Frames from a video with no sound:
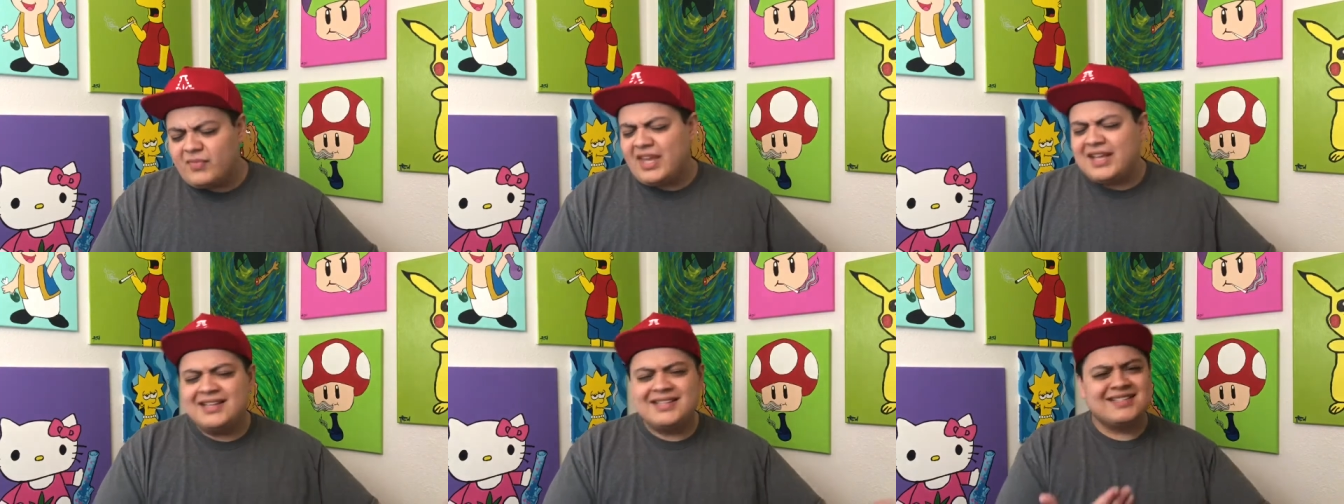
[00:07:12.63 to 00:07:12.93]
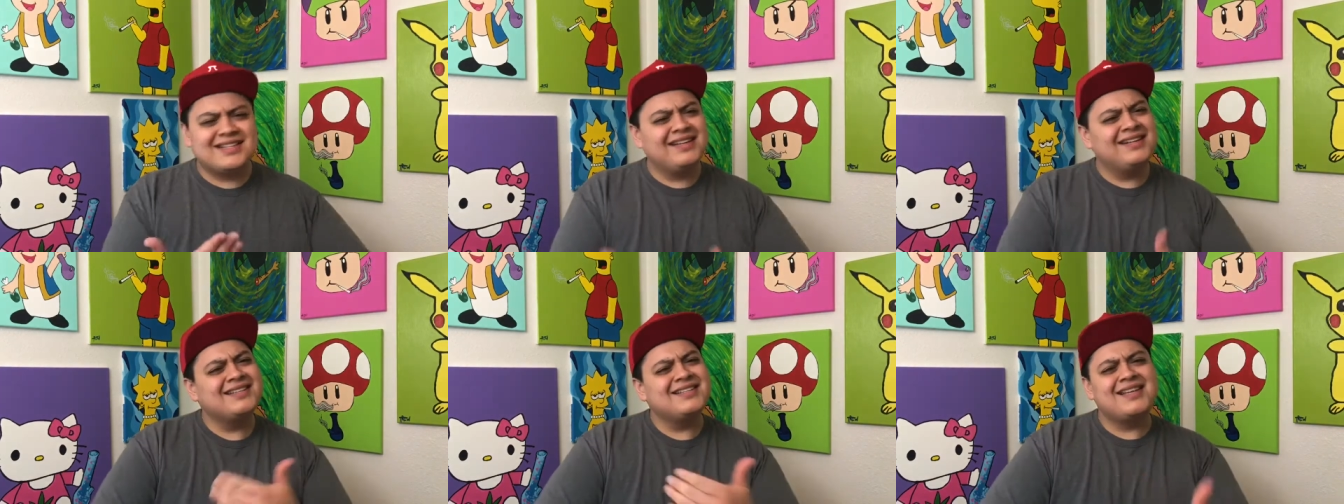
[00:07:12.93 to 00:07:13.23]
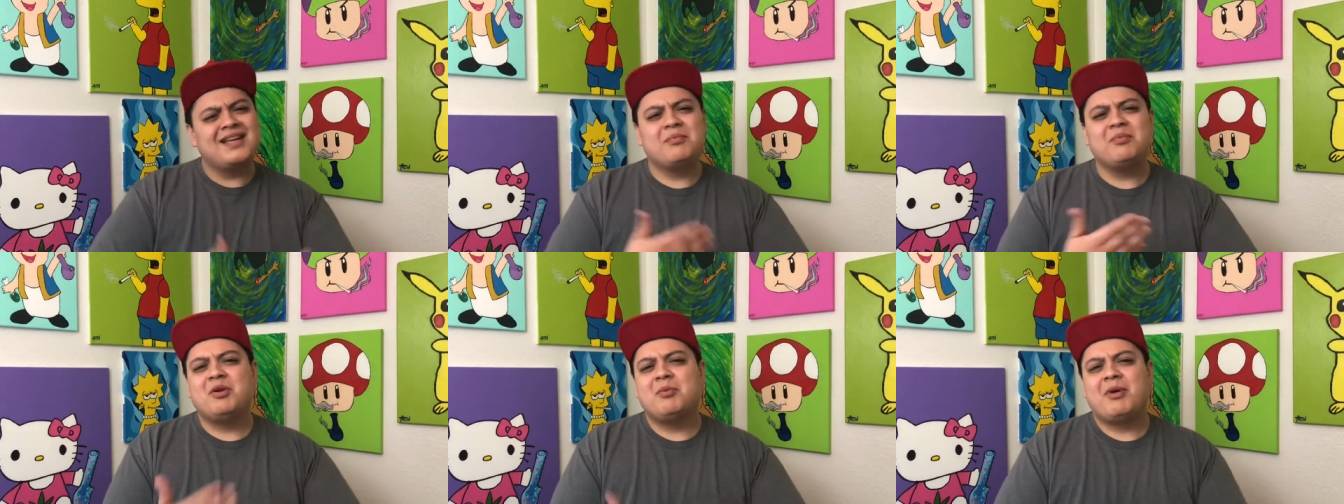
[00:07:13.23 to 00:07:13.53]
it's going to
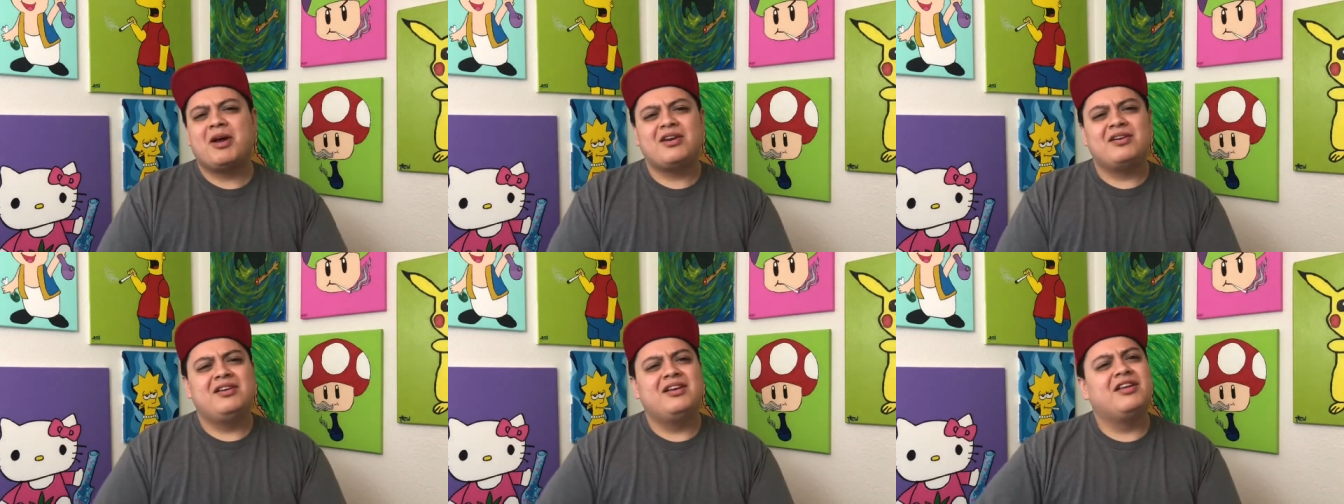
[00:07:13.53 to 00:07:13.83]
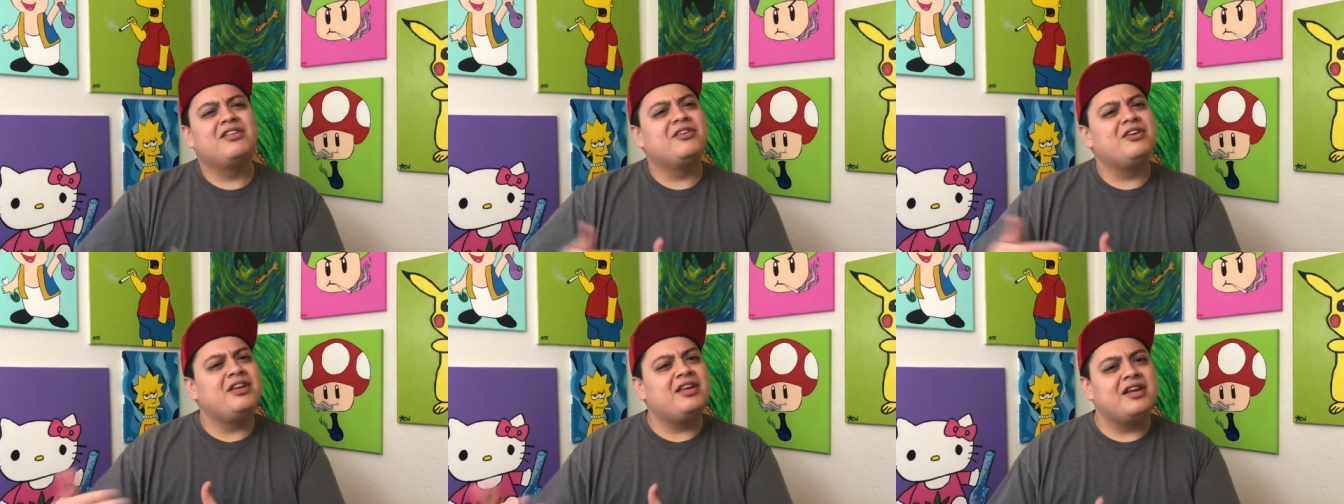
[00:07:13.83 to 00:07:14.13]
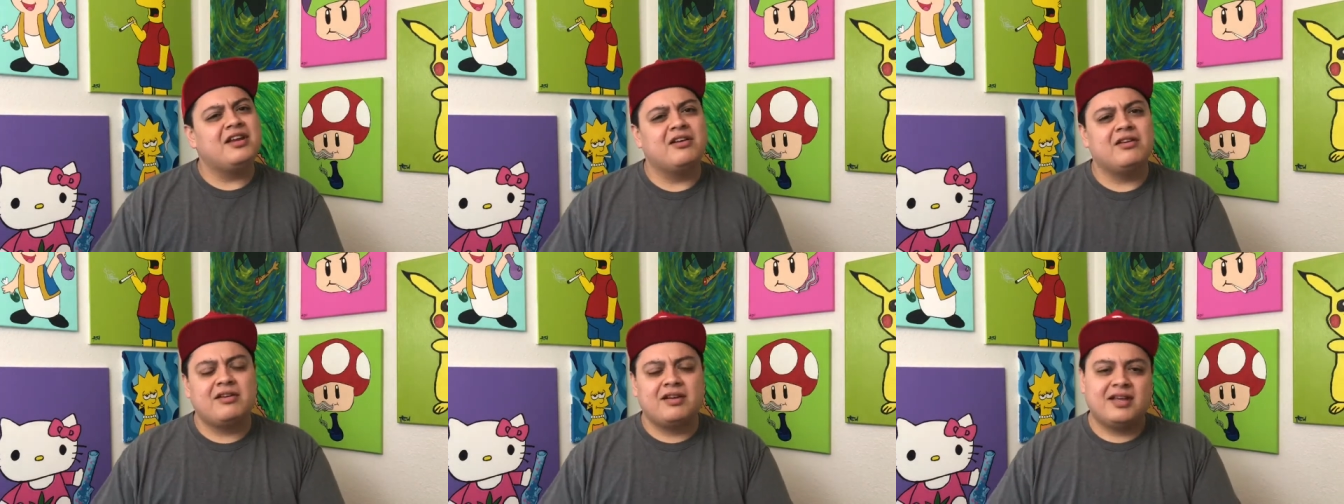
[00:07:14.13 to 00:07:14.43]
take me about another
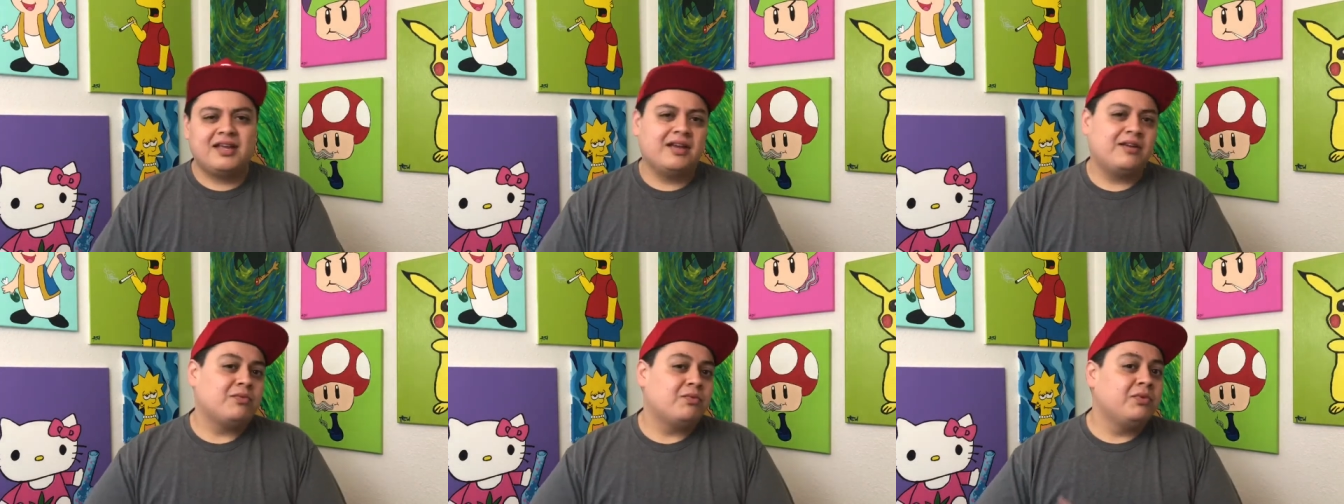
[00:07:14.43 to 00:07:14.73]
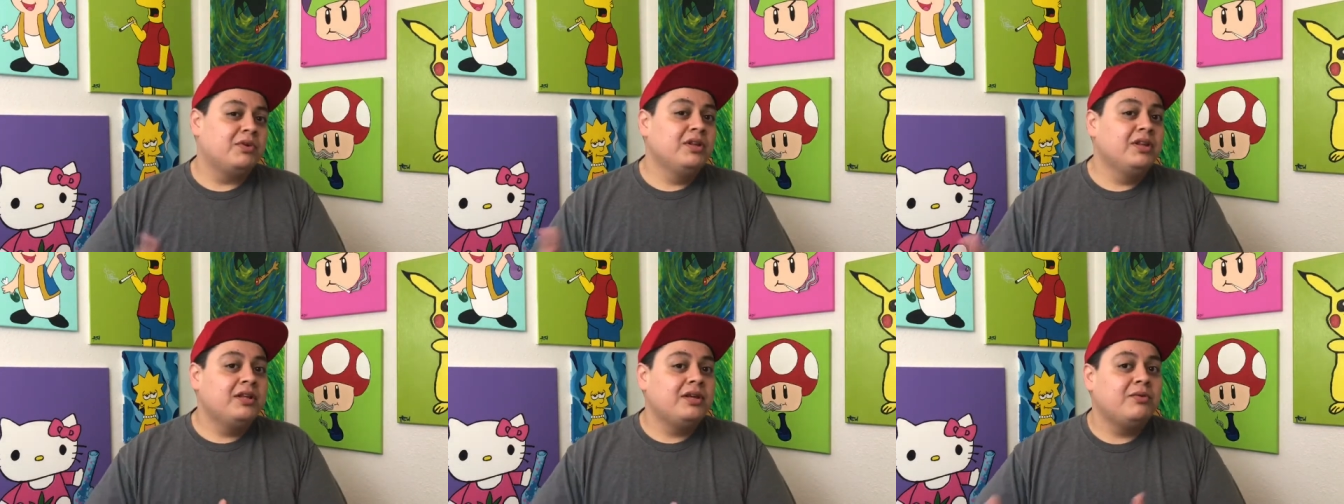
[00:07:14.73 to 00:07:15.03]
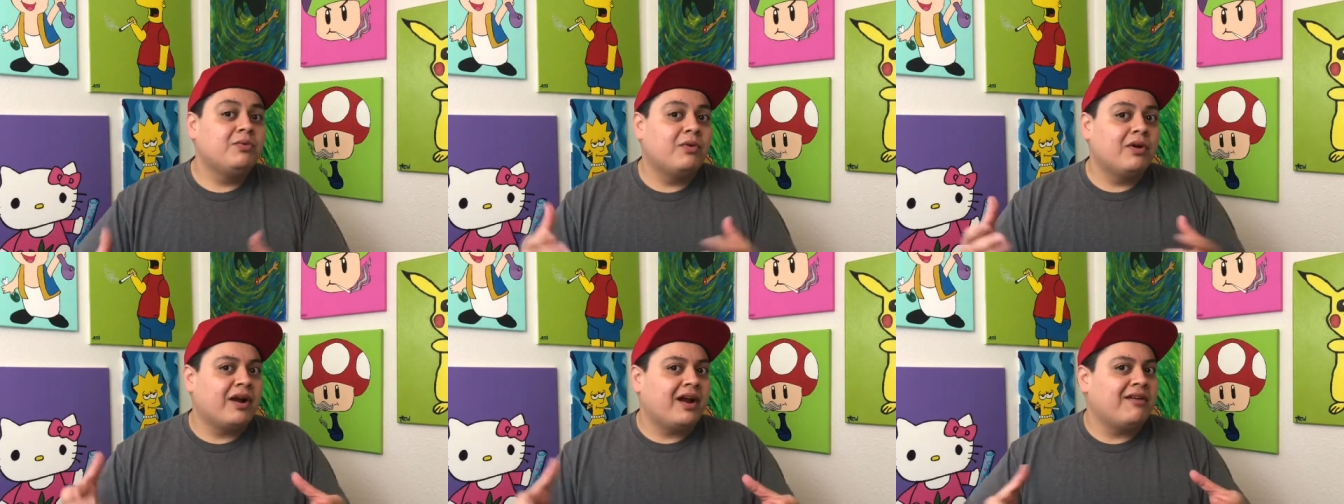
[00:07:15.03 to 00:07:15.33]
year to get really
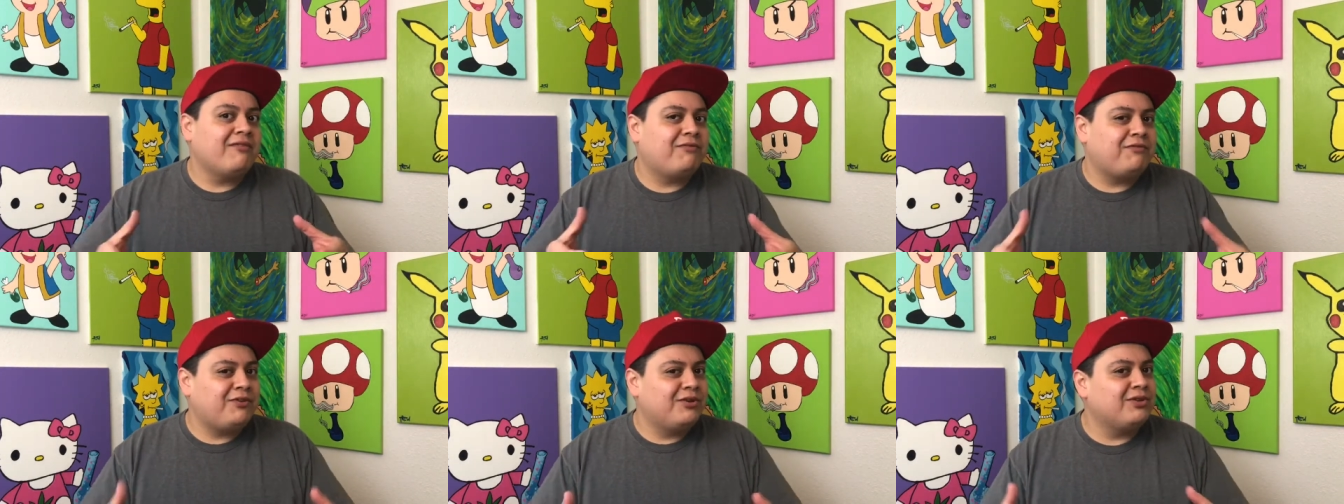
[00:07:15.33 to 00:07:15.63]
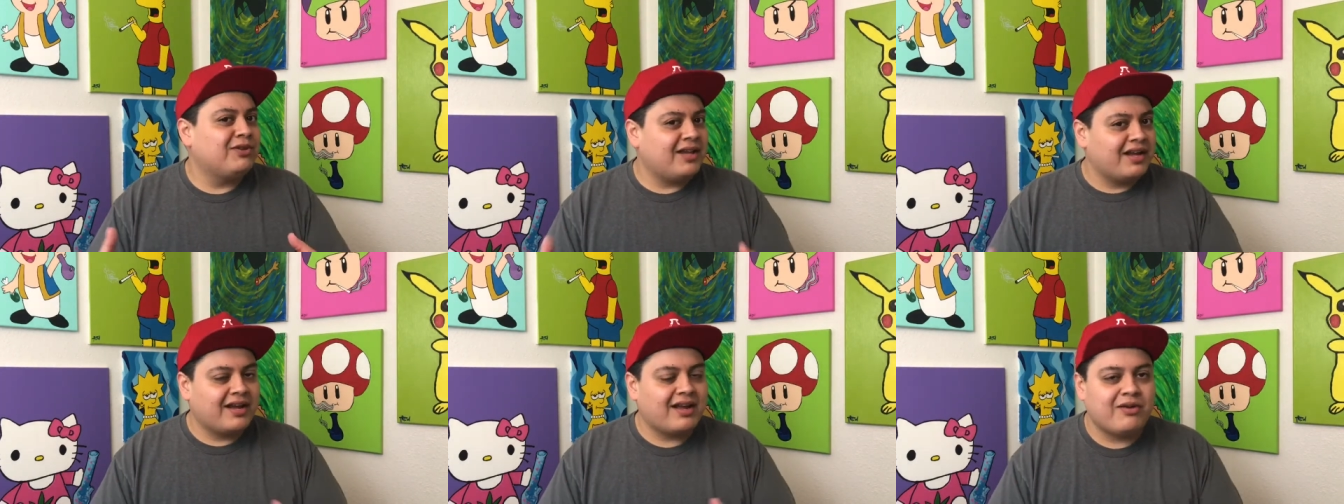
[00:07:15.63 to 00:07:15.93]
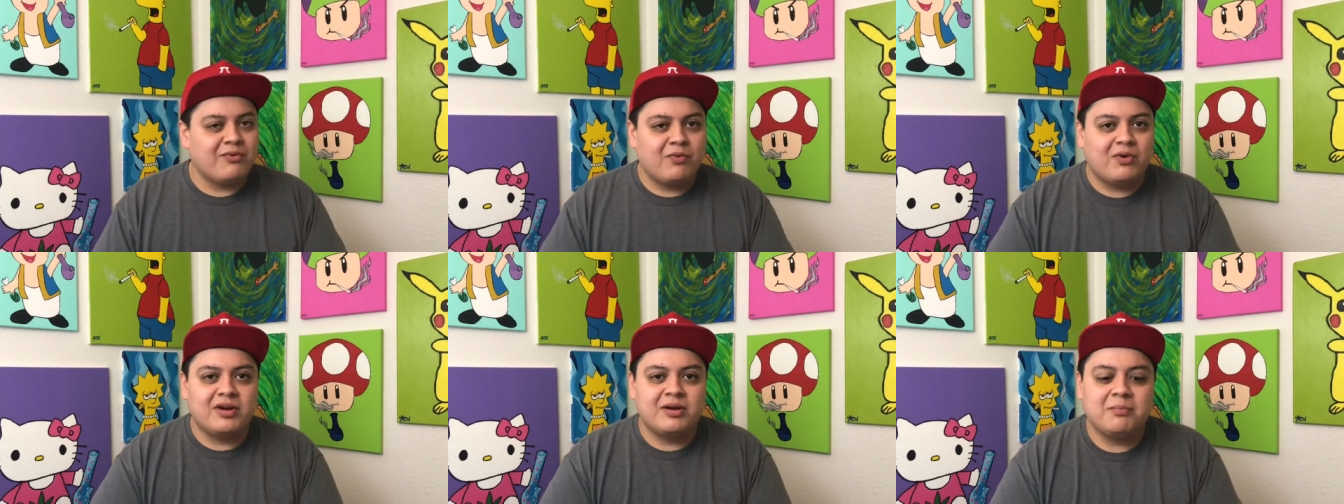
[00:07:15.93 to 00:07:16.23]
where I feel like
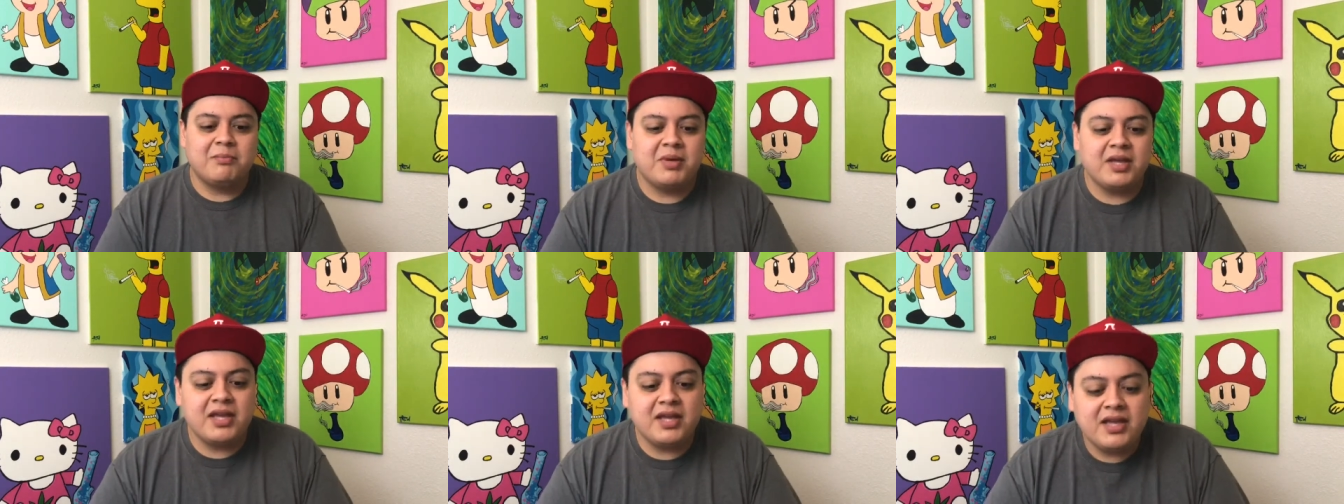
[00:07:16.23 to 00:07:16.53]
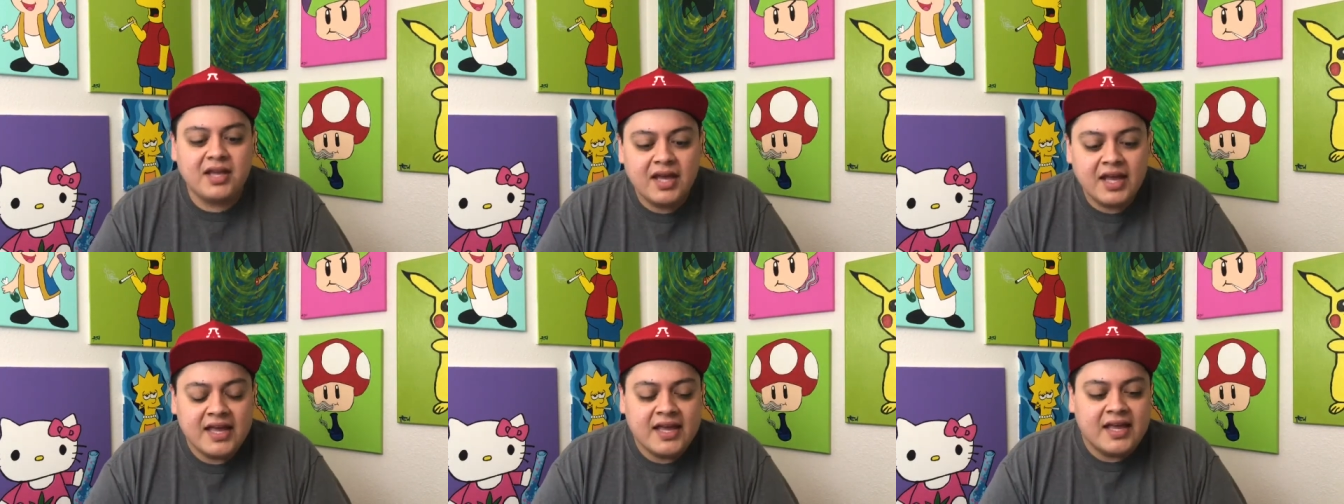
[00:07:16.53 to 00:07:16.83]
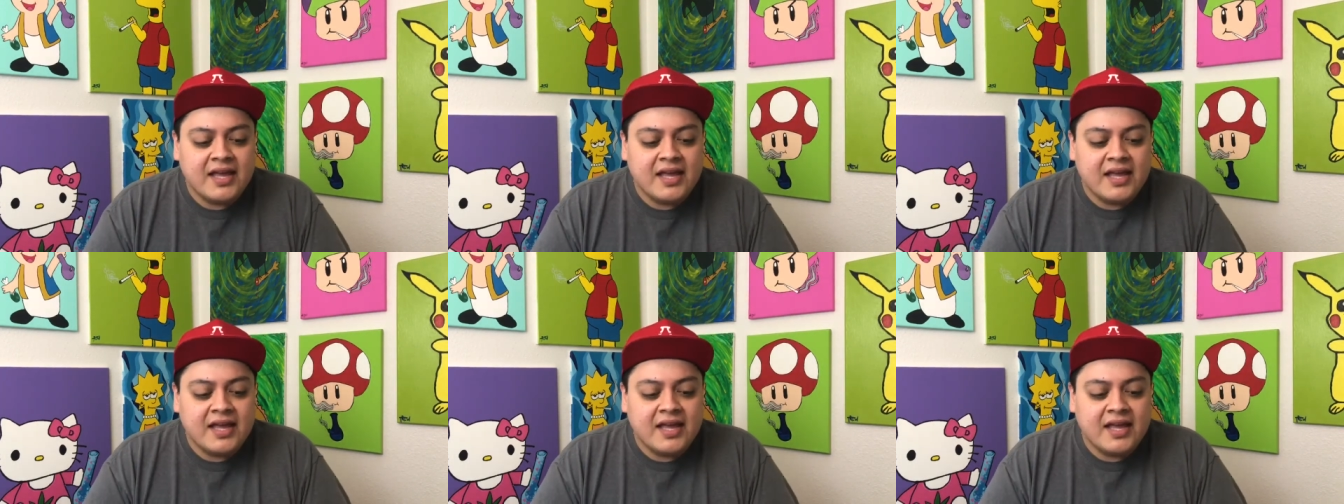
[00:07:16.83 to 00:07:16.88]
I want to be.